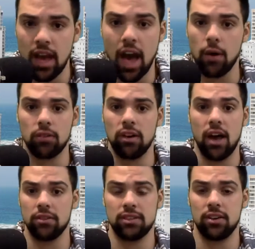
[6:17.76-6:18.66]
I
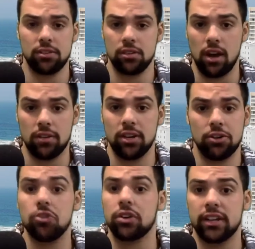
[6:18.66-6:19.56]
would tell
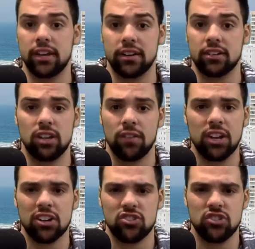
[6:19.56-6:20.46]
you you're kidding yourself.
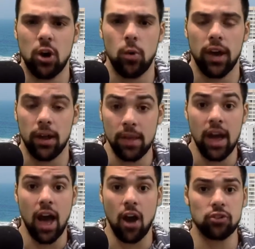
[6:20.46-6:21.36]
There's no way.
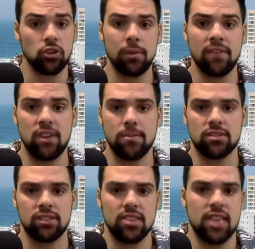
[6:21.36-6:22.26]
I would go to my famous
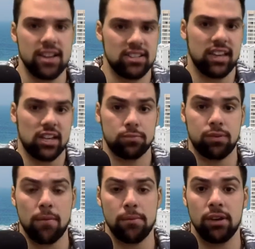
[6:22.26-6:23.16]
line, that is against
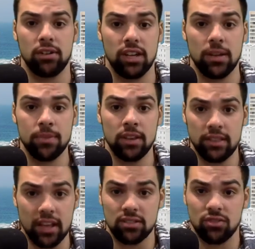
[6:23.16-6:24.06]
probability.
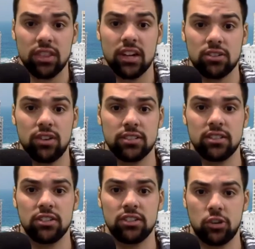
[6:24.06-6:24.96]
There's less
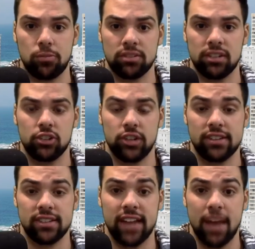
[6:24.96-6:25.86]
than a 0% chance
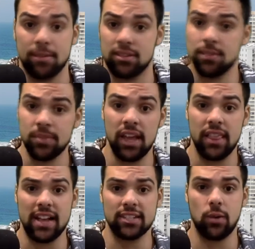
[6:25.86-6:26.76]
that happens.
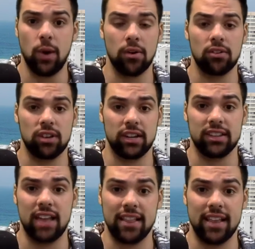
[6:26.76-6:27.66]
That's how I would look
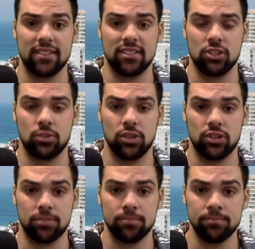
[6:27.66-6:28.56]
at that situation.